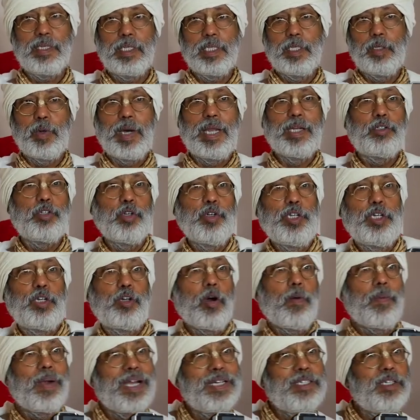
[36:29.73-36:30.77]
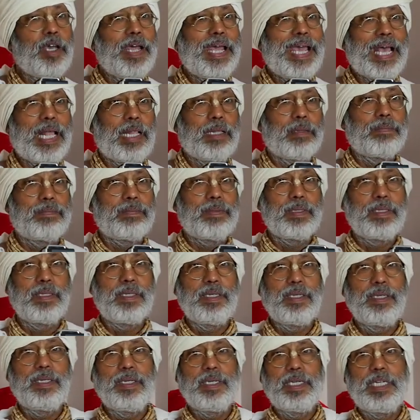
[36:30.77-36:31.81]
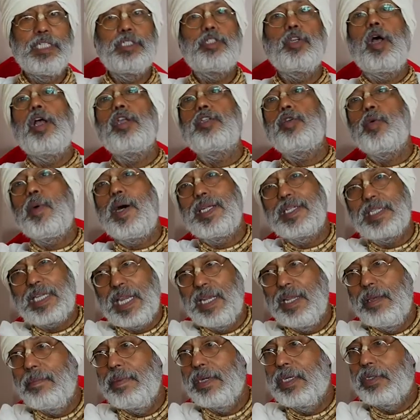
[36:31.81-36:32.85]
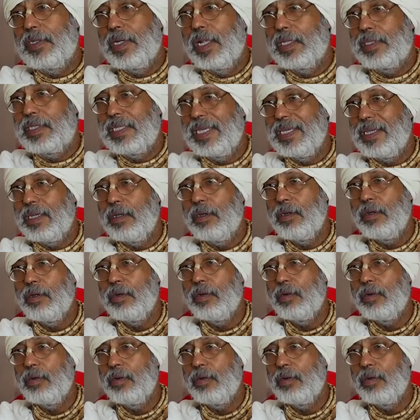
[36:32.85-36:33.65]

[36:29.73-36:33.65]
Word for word: You want to recover your health. Is also one kind of material thing.